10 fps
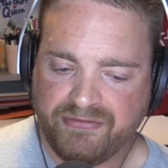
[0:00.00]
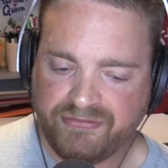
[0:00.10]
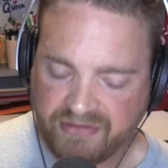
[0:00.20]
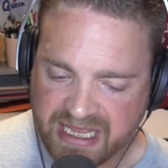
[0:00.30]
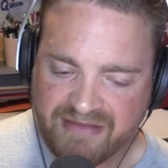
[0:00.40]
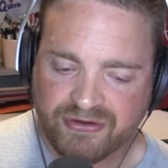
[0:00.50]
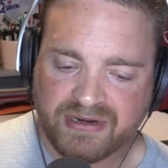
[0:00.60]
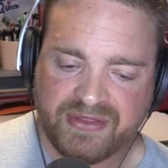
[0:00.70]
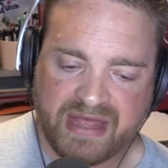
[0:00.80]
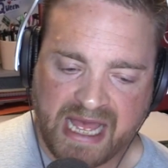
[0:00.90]
flavor
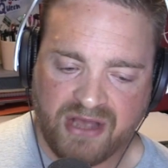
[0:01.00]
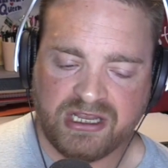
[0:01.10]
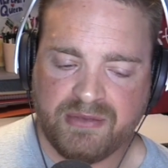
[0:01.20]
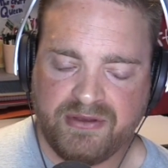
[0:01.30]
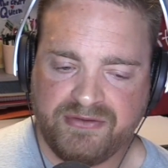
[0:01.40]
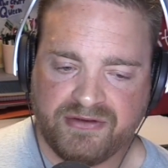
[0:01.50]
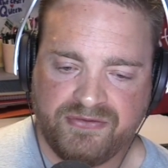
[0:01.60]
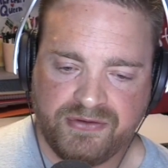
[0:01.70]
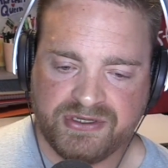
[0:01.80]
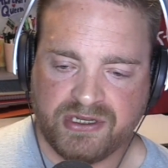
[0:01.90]
and the outcome of your
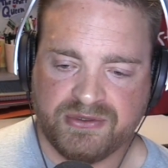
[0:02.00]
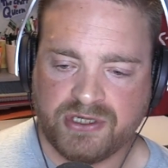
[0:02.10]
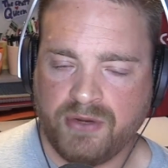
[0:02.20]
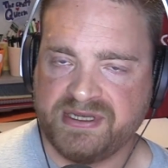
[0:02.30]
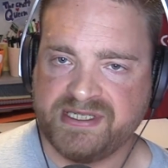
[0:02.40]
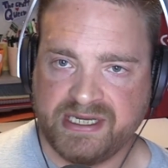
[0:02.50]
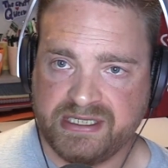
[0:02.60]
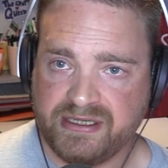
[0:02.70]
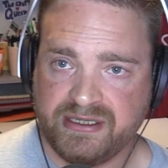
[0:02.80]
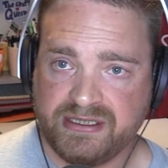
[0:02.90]
food is almost always
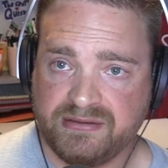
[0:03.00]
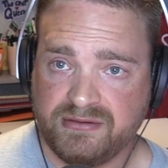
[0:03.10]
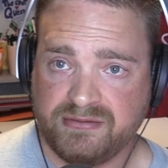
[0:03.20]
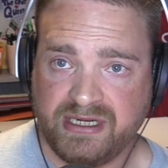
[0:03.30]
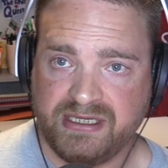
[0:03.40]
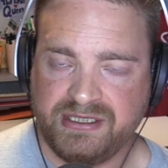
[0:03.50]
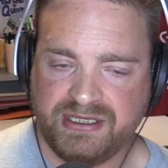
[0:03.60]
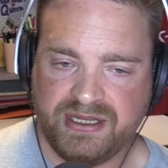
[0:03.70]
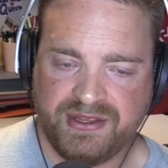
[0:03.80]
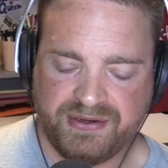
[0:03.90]
secondary, right?
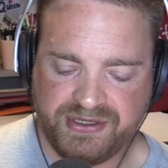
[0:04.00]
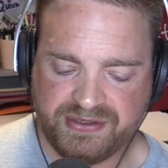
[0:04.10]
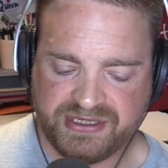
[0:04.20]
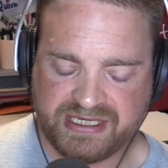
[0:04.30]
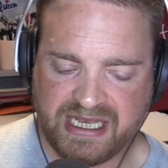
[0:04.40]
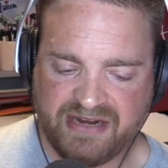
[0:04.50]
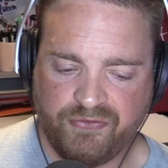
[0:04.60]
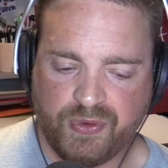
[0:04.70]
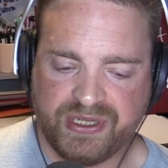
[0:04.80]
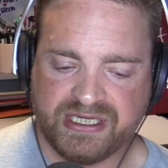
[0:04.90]
You're just kind of
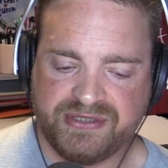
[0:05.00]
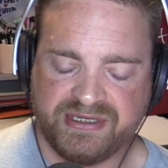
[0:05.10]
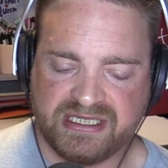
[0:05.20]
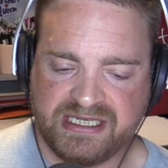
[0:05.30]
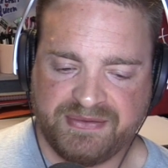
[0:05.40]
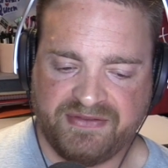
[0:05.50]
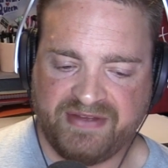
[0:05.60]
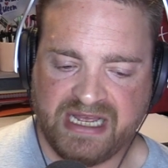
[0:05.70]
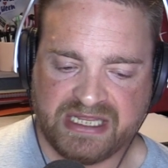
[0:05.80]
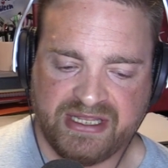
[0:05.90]
willing to accept the
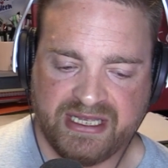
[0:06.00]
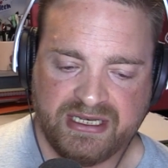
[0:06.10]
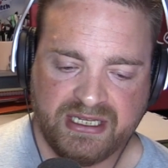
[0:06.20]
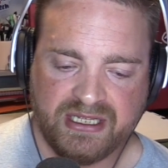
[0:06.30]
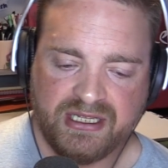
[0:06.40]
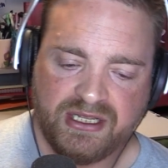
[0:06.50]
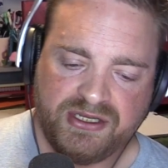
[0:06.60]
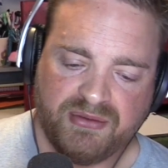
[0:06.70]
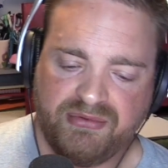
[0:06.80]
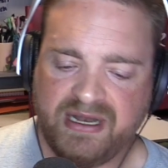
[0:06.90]
fact that
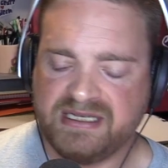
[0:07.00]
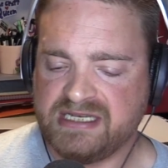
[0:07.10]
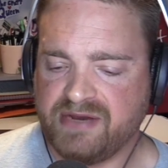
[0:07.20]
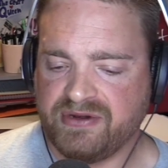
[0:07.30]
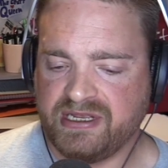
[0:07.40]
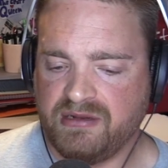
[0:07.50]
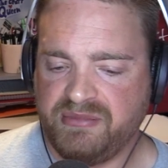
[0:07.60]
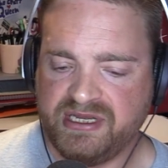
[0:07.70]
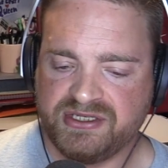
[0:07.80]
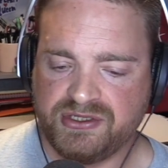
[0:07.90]
your bread's never going to
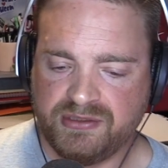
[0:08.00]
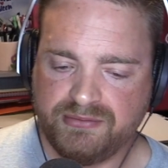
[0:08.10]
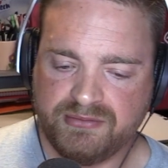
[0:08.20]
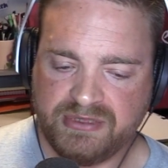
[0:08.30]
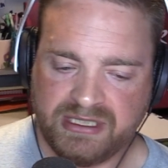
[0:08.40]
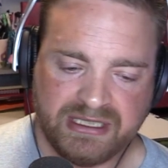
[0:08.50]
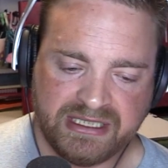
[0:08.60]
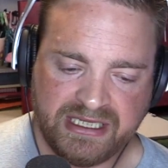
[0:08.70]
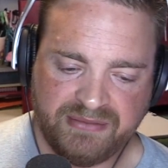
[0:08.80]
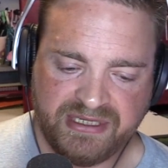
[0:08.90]
be as good
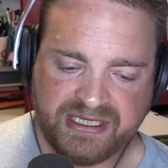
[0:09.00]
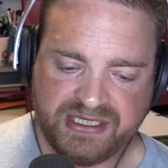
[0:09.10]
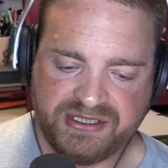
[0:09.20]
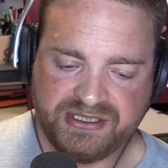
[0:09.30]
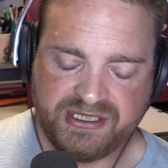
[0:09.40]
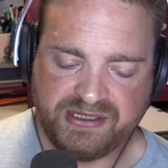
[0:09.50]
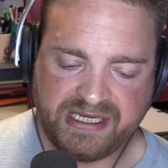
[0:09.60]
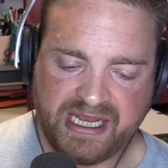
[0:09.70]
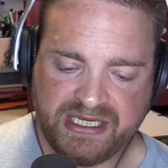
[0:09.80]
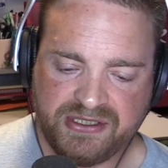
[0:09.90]
again because you
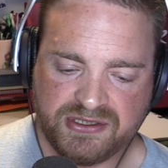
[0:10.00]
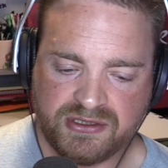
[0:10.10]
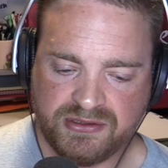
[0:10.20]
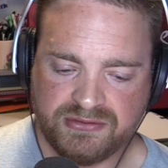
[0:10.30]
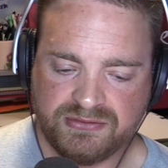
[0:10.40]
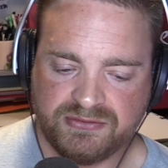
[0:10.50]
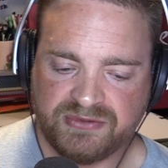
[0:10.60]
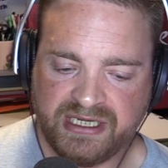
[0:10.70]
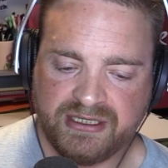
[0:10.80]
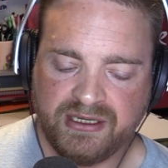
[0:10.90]
can't use gluten,
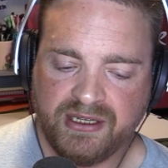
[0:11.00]
right?